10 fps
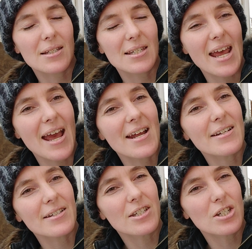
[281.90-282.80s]

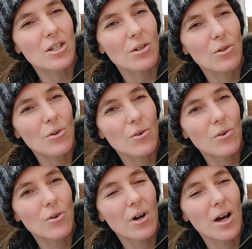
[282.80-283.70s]
tend
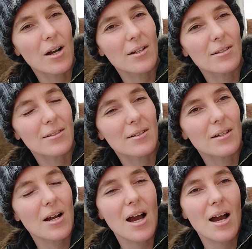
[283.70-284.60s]
to
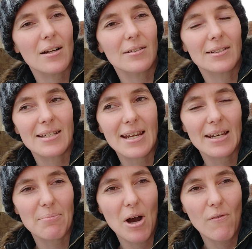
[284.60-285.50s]

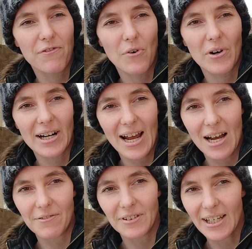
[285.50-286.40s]
need about
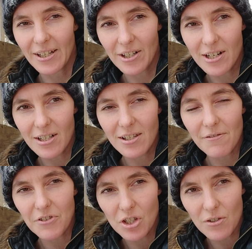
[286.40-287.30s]
4.5 liters
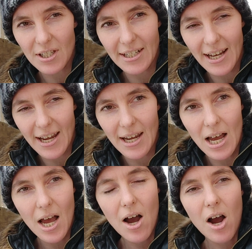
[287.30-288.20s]
of juice a day.
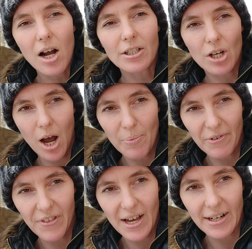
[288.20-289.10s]
On top
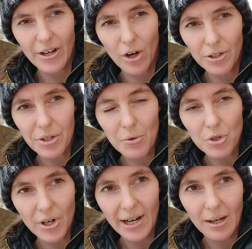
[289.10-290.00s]
of that, I also
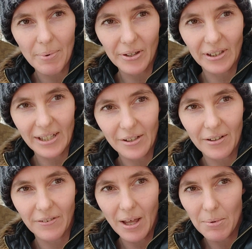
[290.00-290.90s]
drink about 1 liter
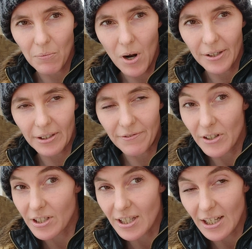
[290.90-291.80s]
of lemon water
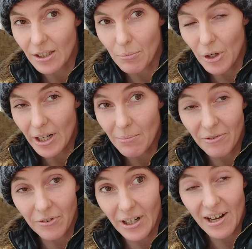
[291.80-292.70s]
first thing in the morning
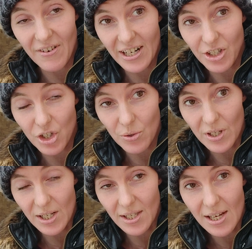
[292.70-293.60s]
before I have any
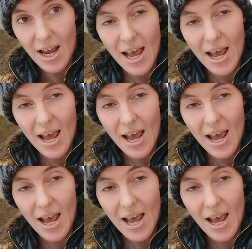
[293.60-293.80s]
juices.